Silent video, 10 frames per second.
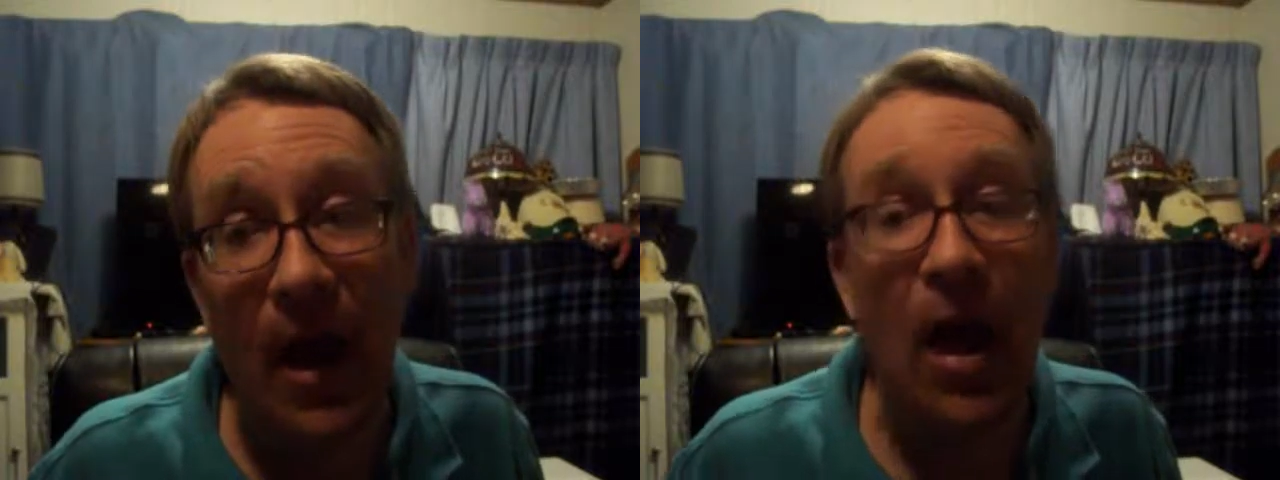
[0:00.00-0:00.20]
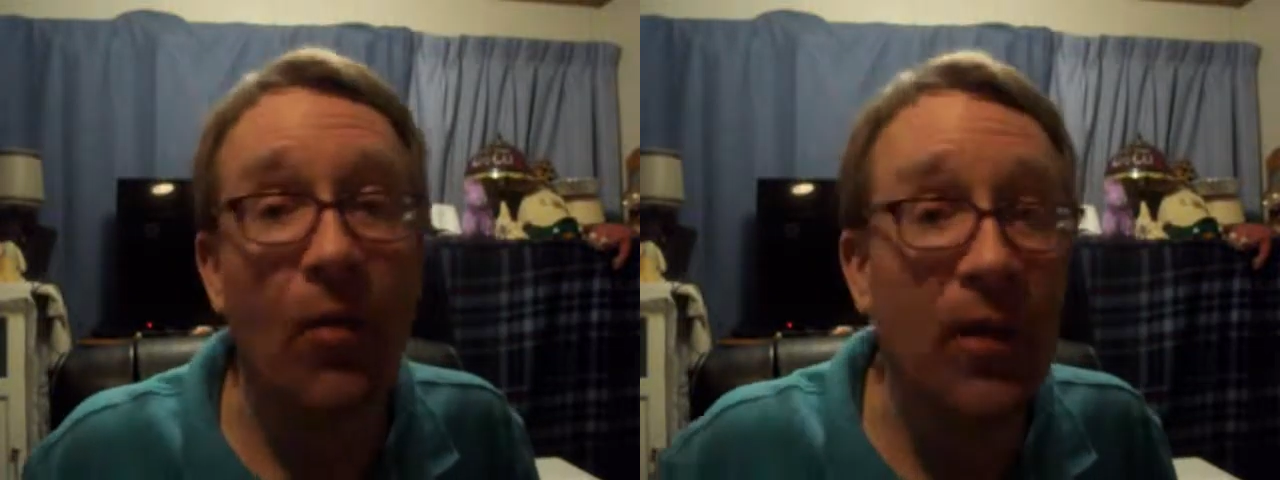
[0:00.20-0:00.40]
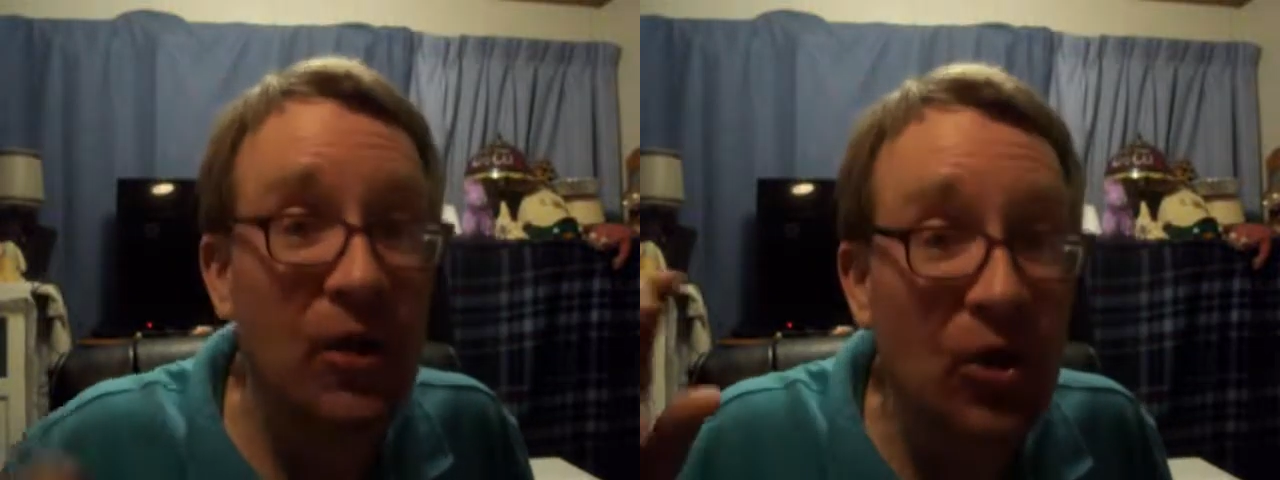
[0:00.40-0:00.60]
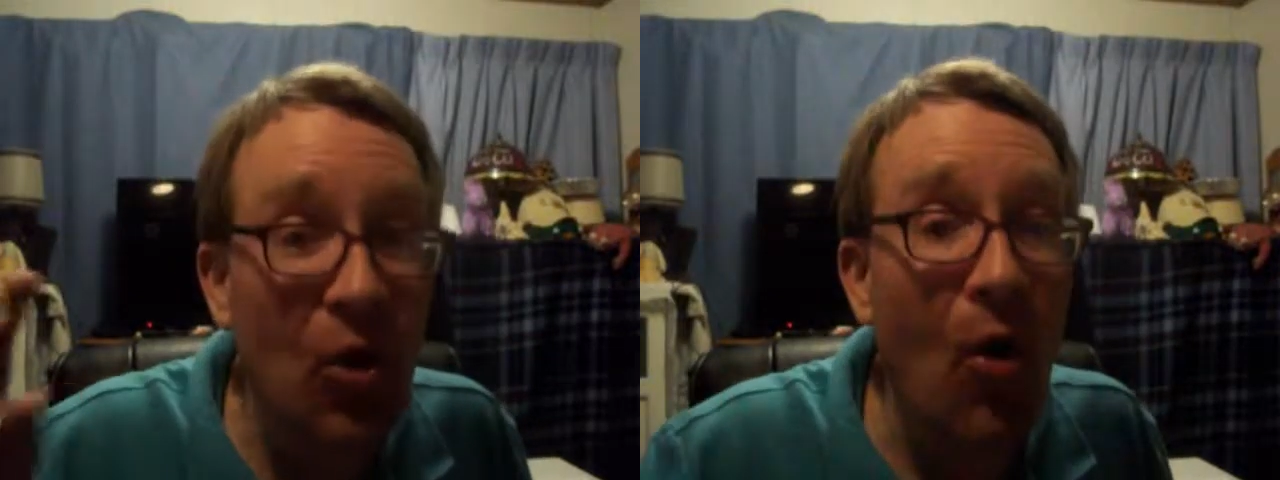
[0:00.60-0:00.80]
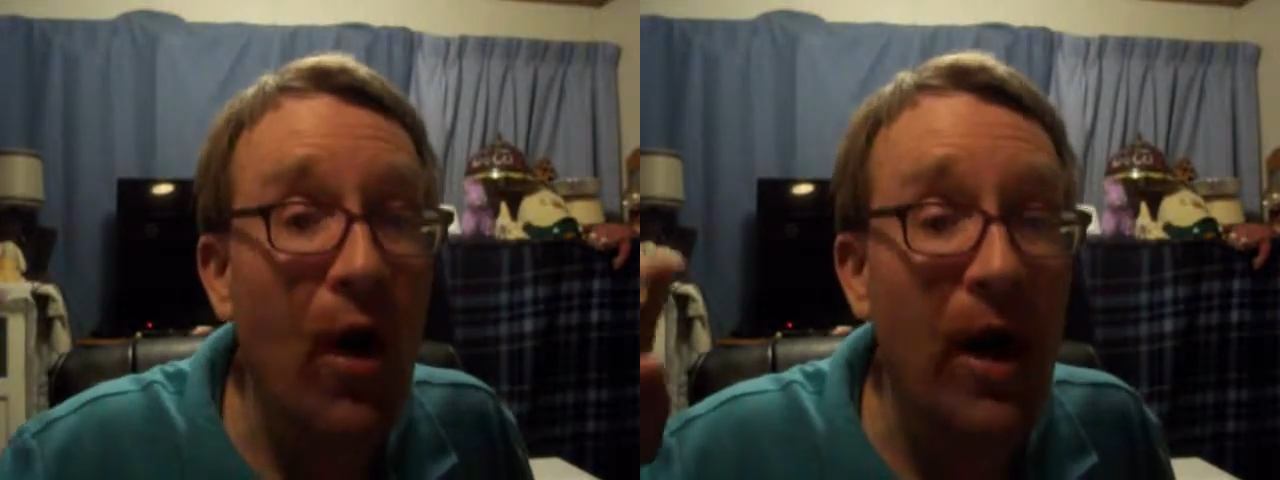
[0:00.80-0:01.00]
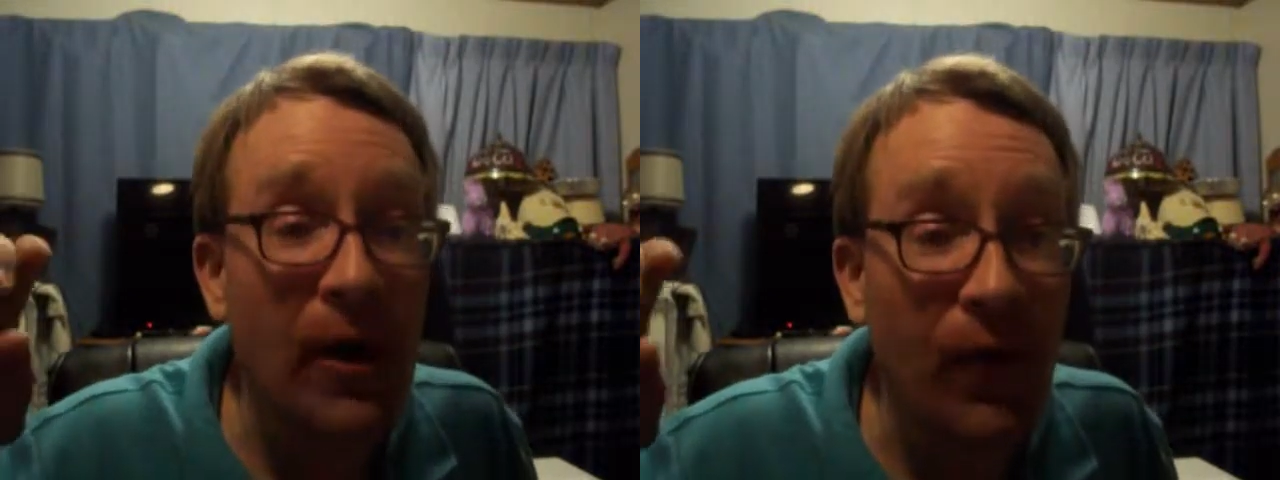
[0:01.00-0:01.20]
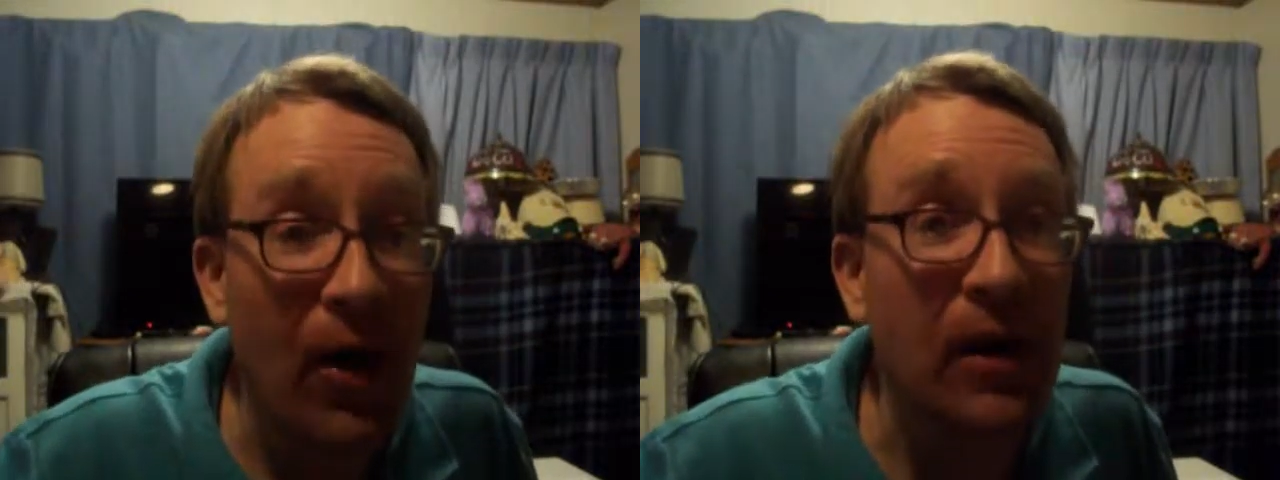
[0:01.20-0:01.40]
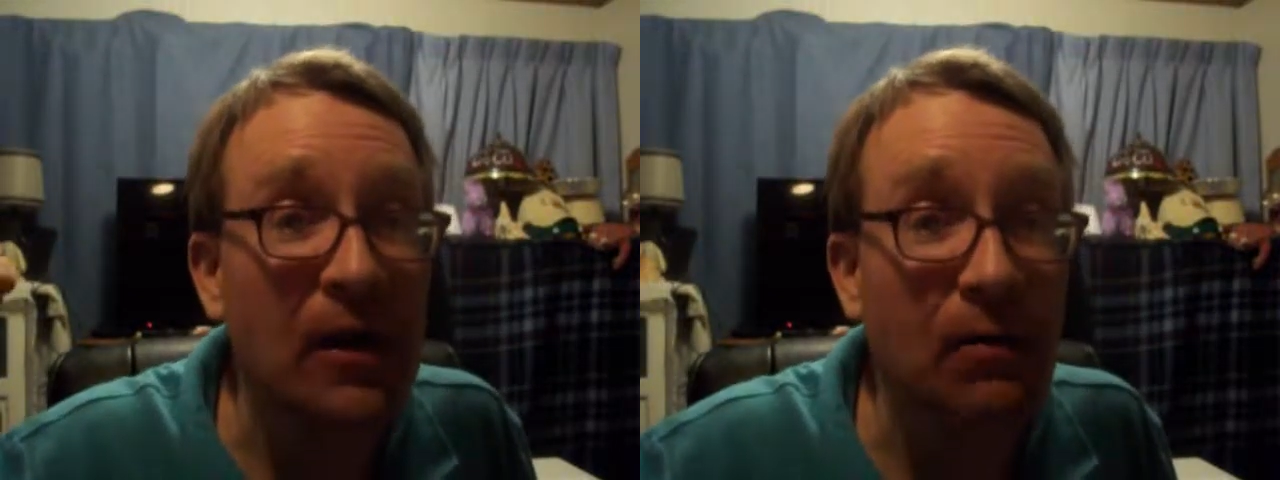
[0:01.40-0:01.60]
It'll be stored on a
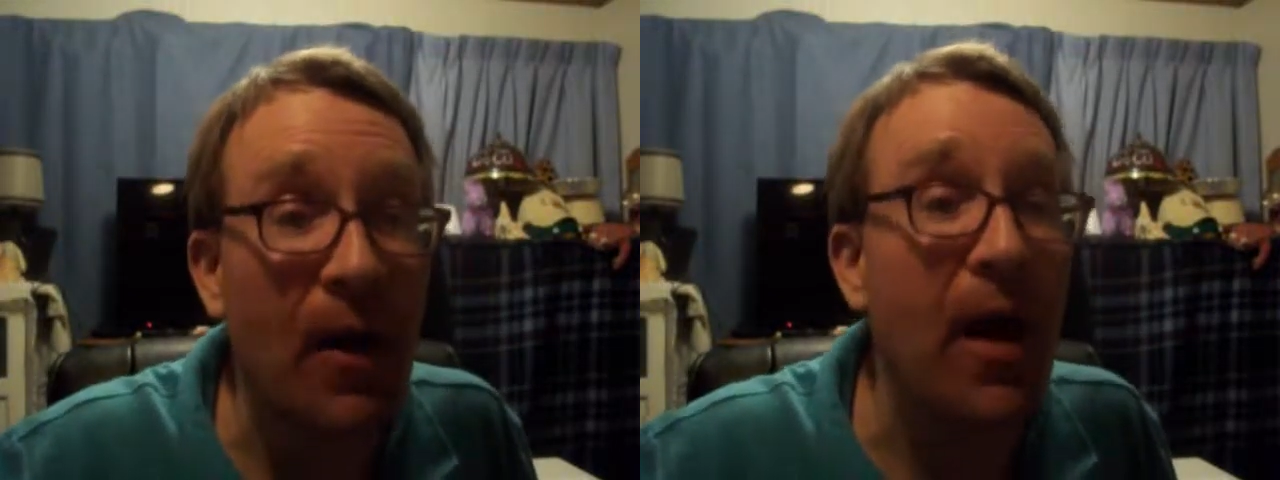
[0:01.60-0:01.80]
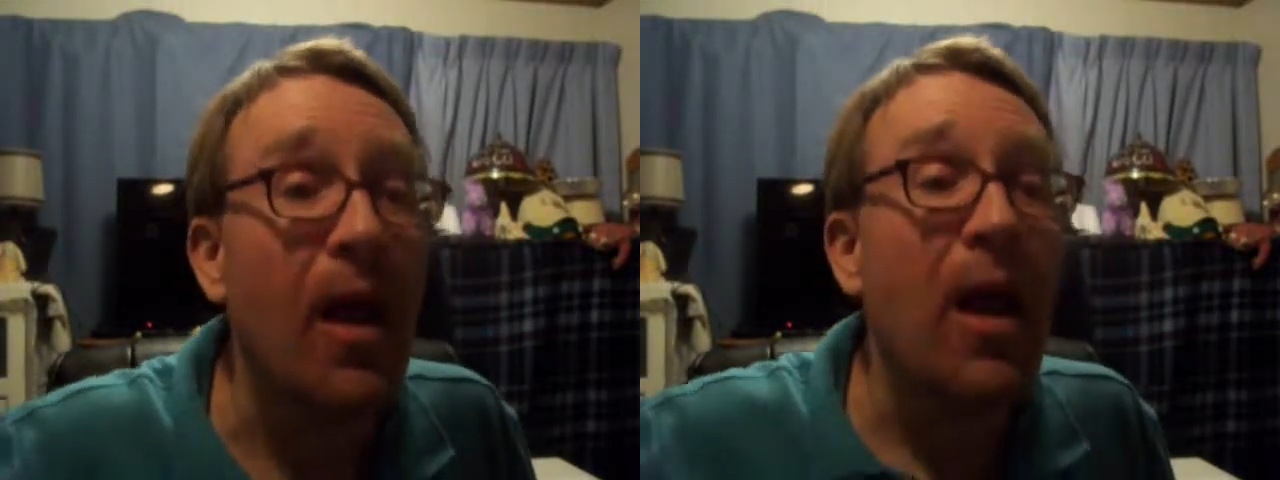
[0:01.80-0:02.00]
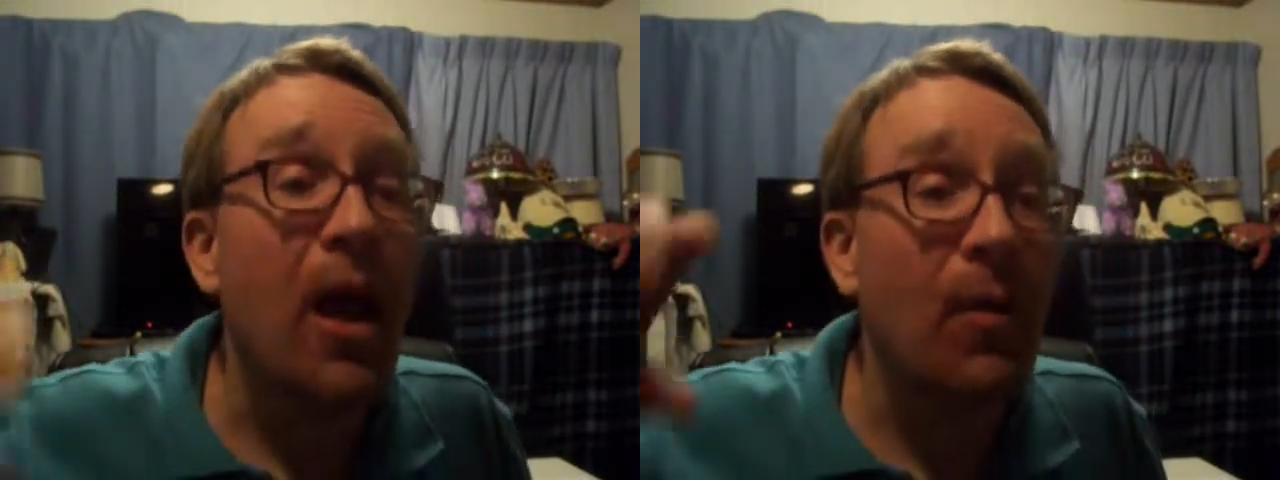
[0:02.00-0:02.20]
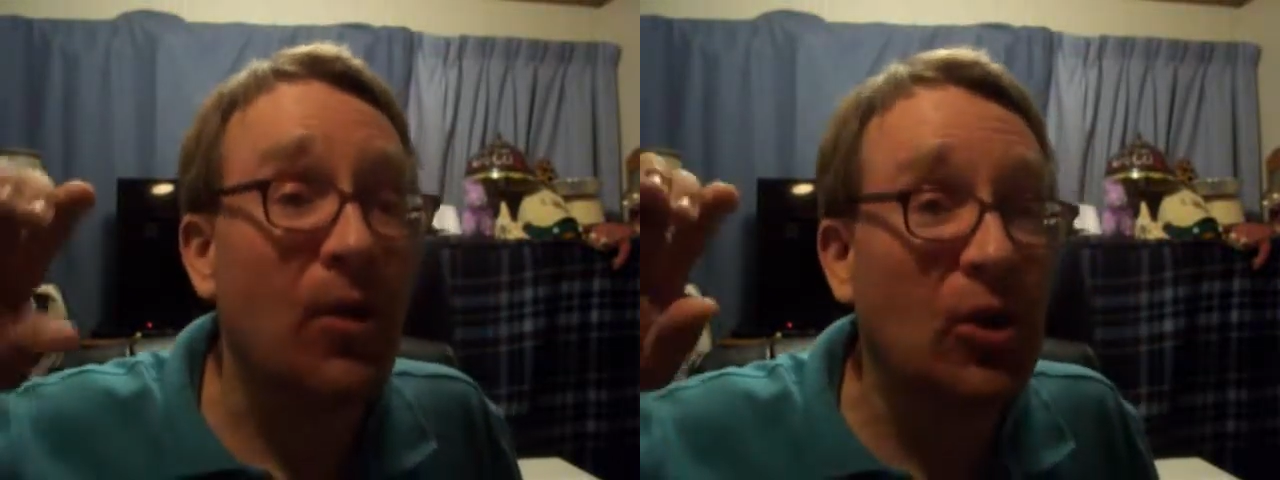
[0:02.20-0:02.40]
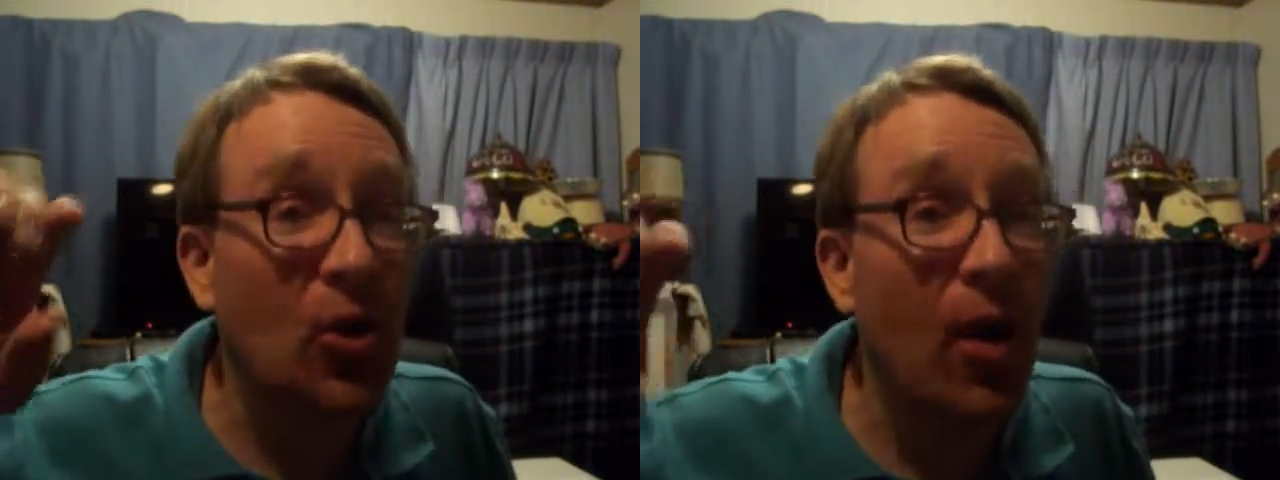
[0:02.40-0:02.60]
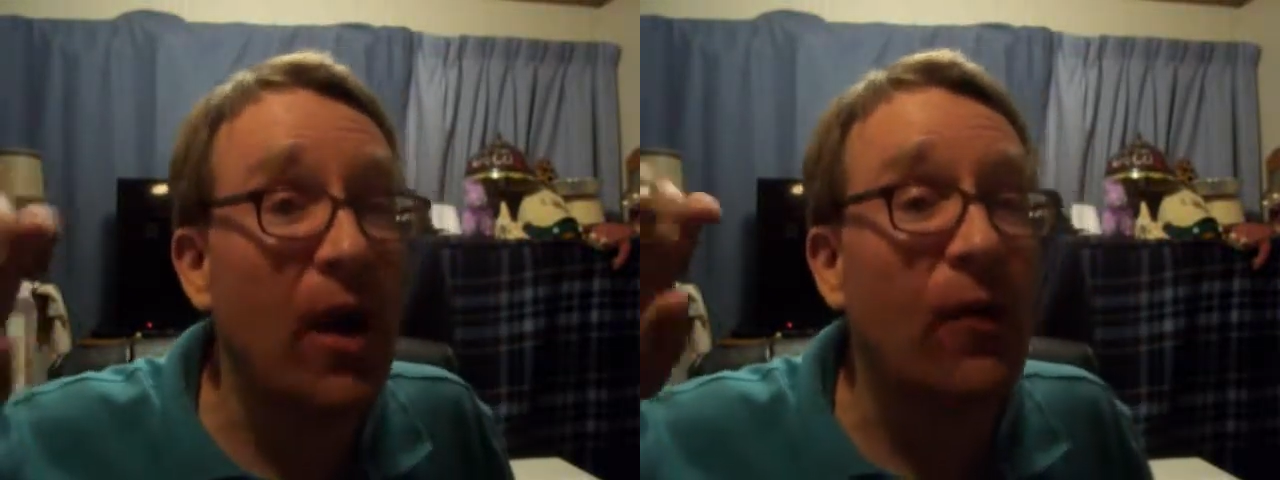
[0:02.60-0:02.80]
very it'll be stored on